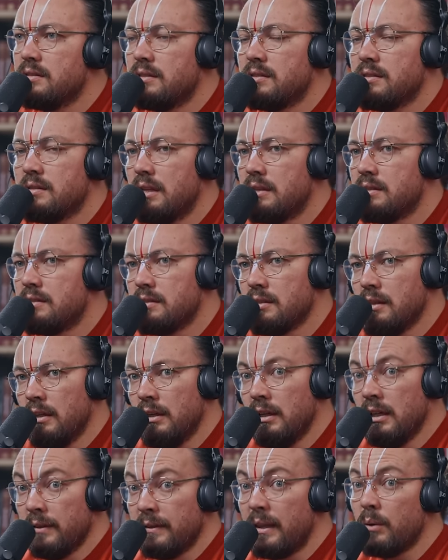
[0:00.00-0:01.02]
It's, it's,
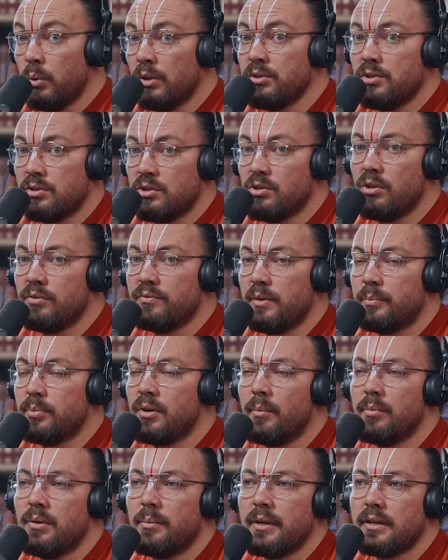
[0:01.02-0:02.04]
they want to solve the
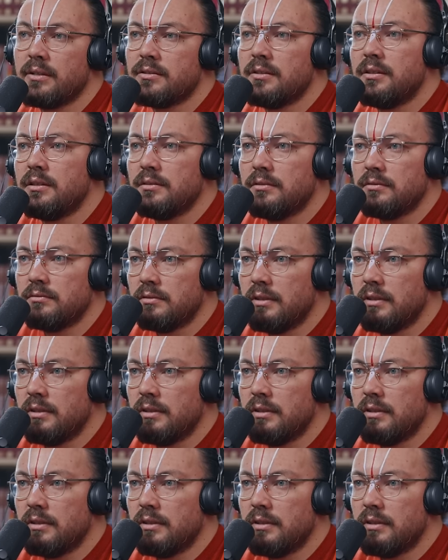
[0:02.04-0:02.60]
problem actually.